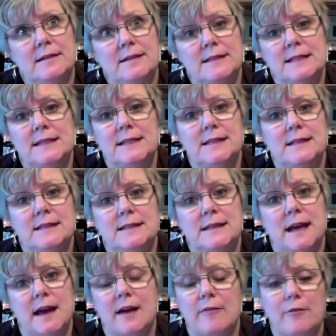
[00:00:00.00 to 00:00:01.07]
didn't
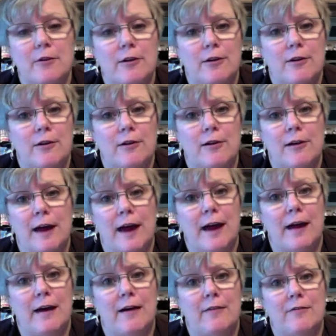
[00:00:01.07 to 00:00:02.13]
ever
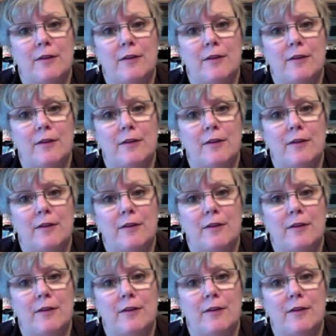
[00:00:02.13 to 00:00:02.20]
have